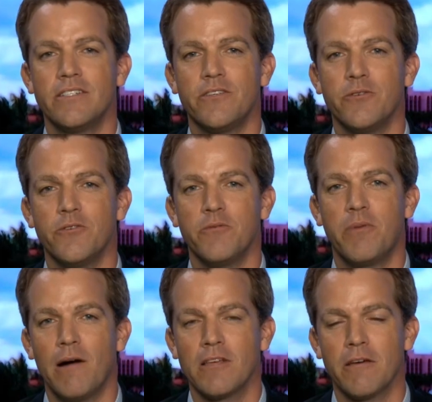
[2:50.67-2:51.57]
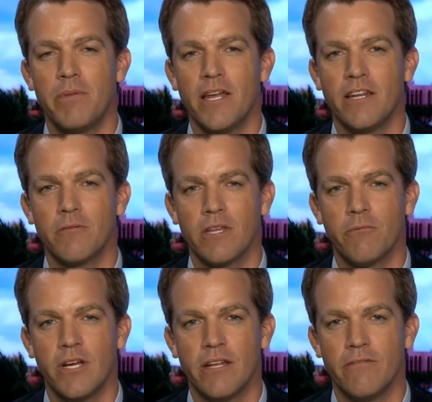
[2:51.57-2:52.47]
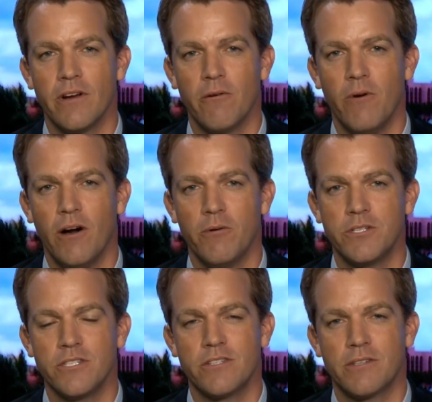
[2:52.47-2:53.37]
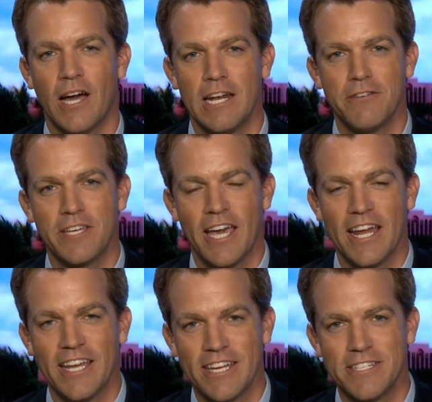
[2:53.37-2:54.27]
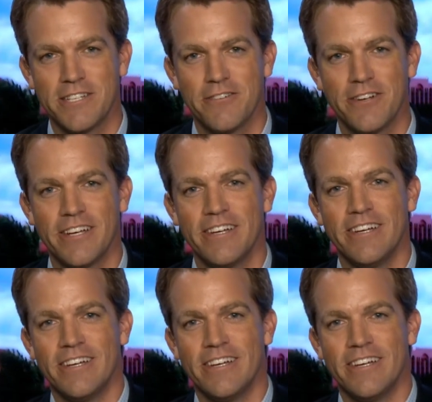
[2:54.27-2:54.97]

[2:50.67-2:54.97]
to public opinion and really read it very well, which is kind of uncanny considering,